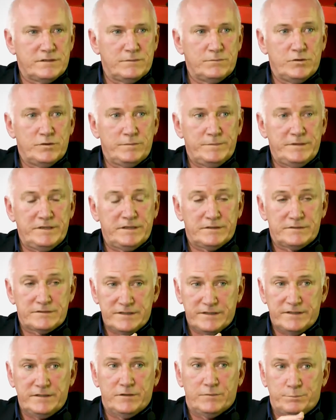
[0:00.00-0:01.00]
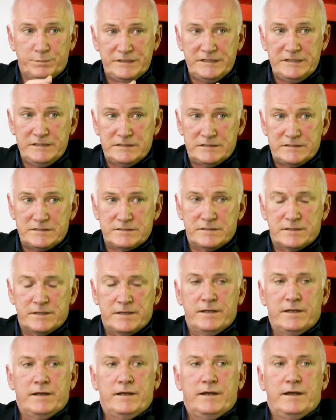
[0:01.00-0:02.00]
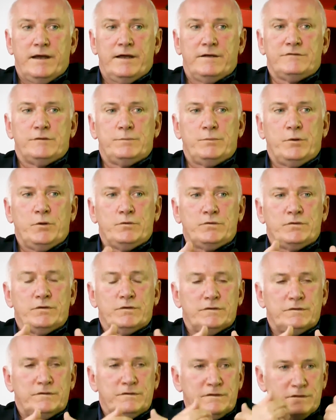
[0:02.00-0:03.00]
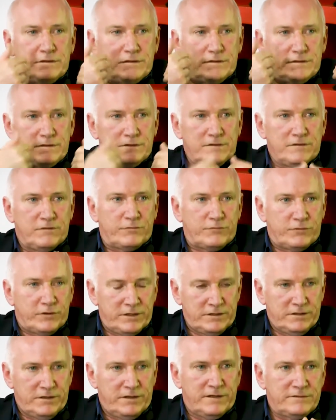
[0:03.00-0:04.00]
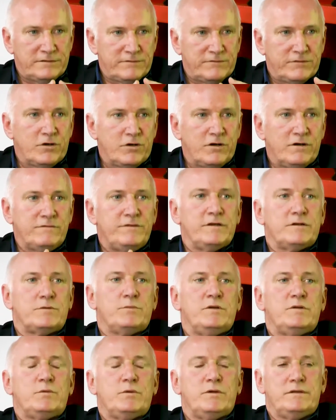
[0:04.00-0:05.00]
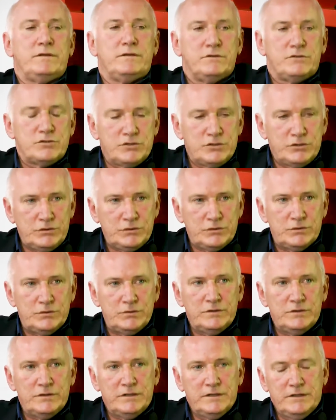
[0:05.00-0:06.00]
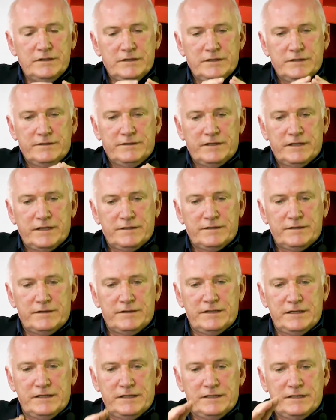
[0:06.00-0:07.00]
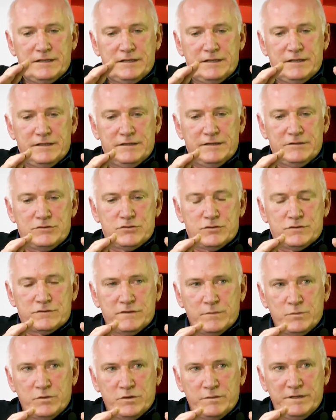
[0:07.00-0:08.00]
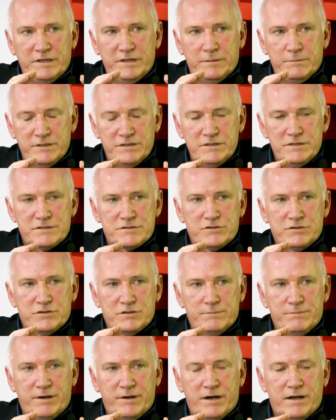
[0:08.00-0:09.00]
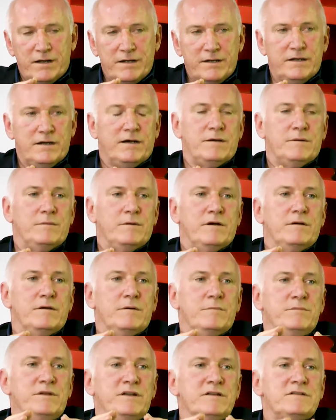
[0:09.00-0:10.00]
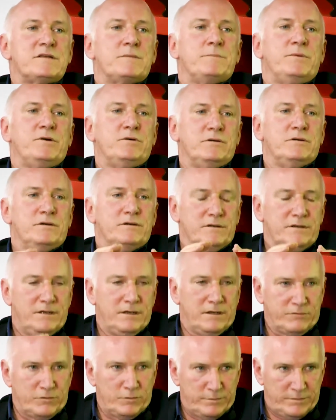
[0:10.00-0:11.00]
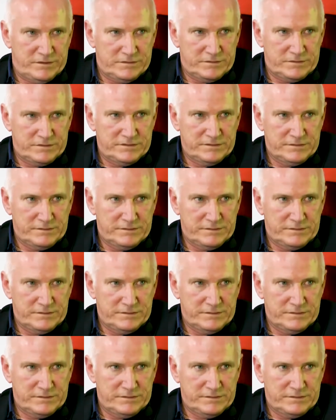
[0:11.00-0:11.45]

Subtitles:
would be a city of peace, as opposed to the front lines of a conflict between the two, that the Jerusalem would be administered by a municipal government.